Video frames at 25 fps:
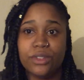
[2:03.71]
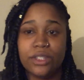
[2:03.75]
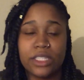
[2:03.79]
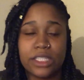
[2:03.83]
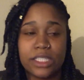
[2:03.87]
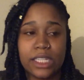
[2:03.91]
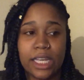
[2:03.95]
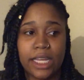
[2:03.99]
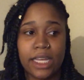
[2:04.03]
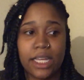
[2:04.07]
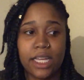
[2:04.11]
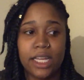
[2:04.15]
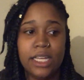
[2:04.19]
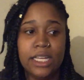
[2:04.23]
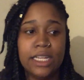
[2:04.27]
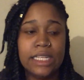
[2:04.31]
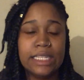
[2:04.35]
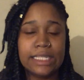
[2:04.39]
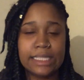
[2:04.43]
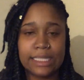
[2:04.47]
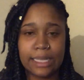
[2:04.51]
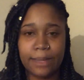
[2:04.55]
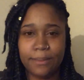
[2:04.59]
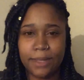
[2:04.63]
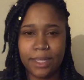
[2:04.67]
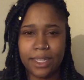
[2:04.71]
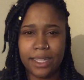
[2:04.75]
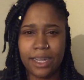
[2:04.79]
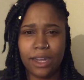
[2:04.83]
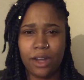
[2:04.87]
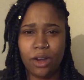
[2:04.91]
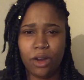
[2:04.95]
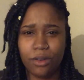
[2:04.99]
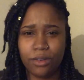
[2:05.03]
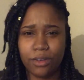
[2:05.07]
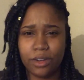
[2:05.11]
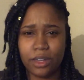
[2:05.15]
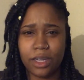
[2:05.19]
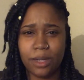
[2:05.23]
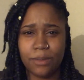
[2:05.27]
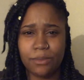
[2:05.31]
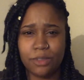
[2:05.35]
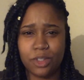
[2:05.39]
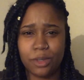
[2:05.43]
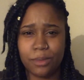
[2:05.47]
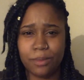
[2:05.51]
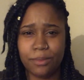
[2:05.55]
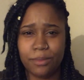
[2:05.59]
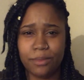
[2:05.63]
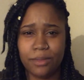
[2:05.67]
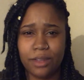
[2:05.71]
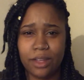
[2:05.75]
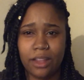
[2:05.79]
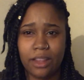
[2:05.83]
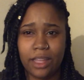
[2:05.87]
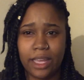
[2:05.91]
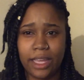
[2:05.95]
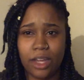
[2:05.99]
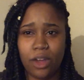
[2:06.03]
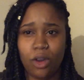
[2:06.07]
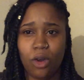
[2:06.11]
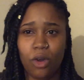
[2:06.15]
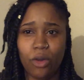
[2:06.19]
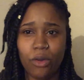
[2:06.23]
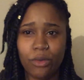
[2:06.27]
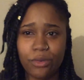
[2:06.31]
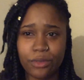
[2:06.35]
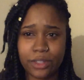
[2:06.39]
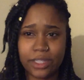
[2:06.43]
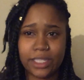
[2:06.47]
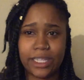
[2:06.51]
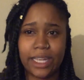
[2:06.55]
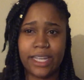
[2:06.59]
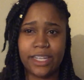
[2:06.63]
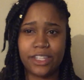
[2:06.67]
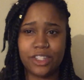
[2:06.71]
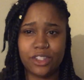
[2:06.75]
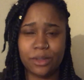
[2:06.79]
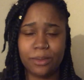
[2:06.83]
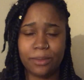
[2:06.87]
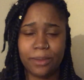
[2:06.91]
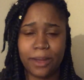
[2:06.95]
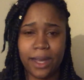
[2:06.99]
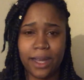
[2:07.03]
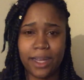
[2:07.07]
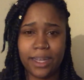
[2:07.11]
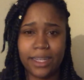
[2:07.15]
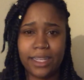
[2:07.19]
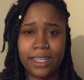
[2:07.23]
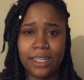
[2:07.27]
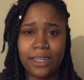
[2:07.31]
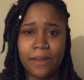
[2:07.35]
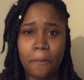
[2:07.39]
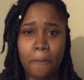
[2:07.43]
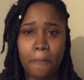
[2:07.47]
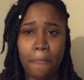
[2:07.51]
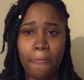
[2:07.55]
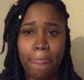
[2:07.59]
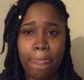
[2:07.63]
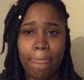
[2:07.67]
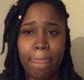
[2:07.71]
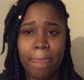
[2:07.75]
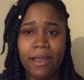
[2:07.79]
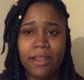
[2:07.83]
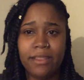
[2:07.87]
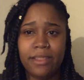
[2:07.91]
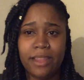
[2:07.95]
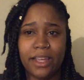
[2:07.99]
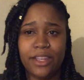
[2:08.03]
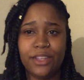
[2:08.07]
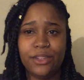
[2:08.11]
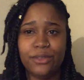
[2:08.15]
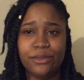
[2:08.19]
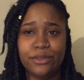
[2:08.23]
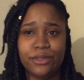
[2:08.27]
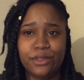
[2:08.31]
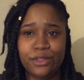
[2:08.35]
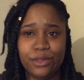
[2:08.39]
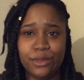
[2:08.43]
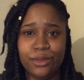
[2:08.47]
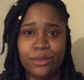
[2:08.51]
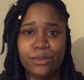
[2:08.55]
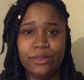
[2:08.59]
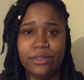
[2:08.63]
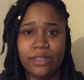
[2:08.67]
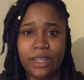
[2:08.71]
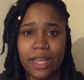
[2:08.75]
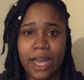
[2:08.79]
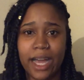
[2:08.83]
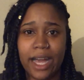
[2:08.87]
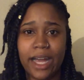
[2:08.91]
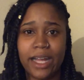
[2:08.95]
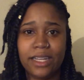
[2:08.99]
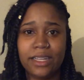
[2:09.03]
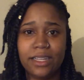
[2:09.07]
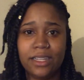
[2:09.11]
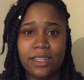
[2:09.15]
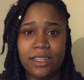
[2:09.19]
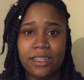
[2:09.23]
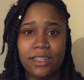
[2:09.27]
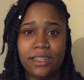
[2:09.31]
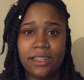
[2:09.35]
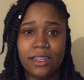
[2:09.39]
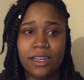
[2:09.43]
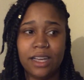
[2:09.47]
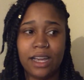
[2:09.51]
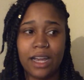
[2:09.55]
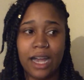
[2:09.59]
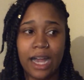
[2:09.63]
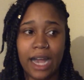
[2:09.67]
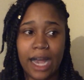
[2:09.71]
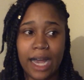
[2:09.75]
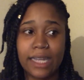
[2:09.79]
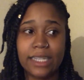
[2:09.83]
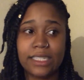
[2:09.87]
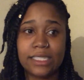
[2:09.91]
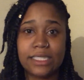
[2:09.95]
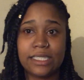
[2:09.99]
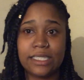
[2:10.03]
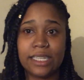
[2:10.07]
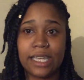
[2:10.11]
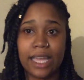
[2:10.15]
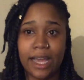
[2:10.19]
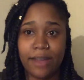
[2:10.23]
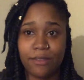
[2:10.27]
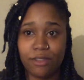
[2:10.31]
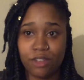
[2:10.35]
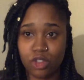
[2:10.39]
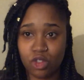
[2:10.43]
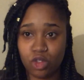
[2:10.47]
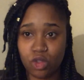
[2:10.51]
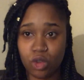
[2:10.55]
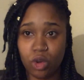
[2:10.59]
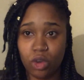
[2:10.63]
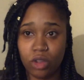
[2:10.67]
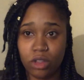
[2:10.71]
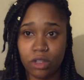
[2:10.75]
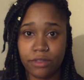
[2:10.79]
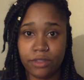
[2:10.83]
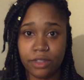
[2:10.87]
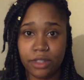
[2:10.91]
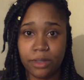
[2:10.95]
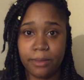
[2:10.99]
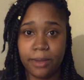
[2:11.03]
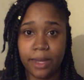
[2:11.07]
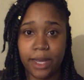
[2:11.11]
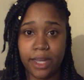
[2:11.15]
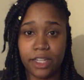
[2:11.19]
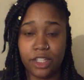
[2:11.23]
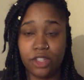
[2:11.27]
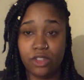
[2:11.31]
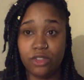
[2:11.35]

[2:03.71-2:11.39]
It's like something that overtakes your body, that you do not honestly have control over your body.